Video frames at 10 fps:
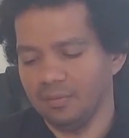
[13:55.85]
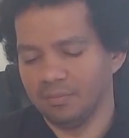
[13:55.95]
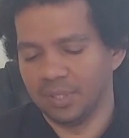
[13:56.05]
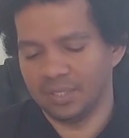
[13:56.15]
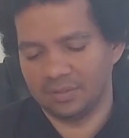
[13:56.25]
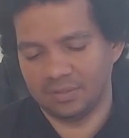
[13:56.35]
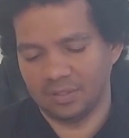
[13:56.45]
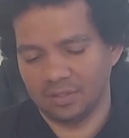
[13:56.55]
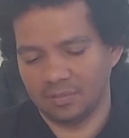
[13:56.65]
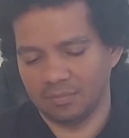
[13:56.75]
But
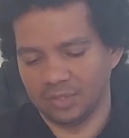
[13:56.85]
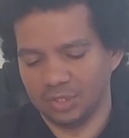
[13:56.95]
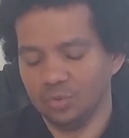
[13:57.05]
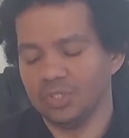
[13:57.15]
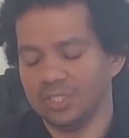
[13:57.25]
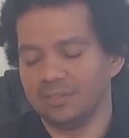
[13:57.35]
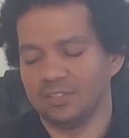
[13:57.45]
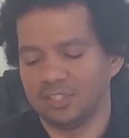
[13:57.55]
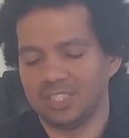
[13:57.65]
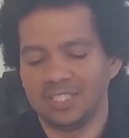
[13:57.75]
um, you need
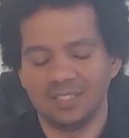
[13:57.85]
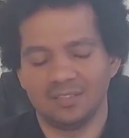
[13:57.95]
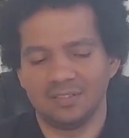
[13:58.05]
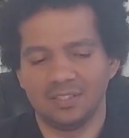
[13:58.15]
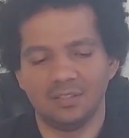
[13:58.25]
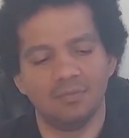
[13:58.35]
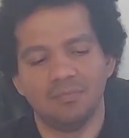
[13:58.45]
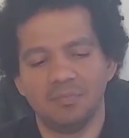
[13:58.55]
to seriously